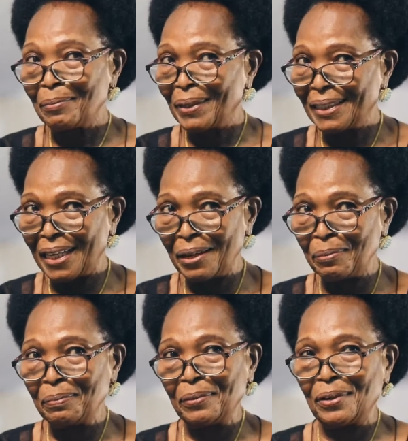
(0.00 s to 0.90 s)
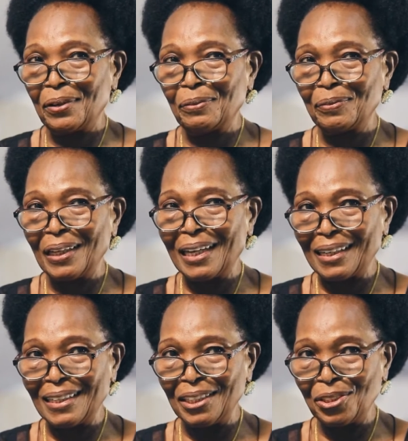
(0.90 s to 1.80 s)
I'm a dame of the
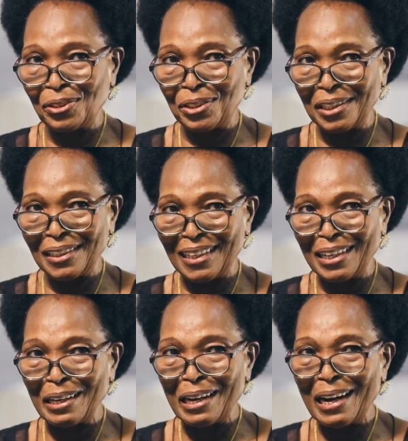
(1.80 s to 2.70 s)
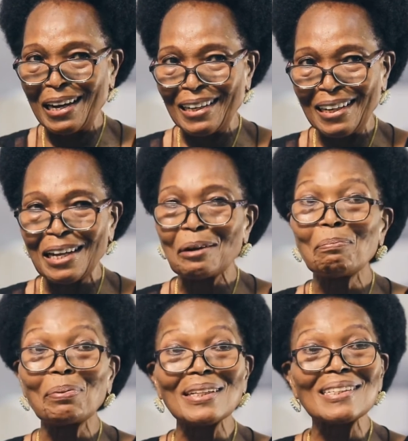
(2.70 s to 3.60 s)
Catholic Church, a
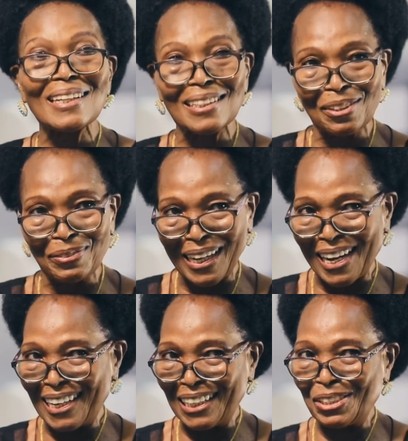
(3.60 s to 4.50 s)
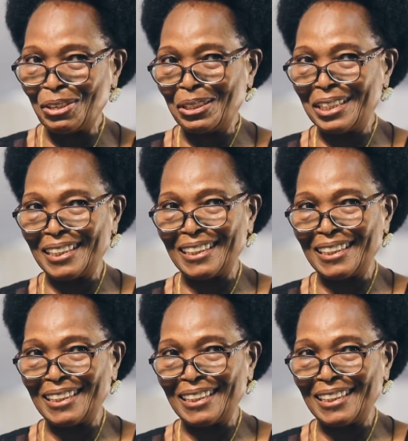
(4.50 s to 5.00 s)
princess of the Catholic Church.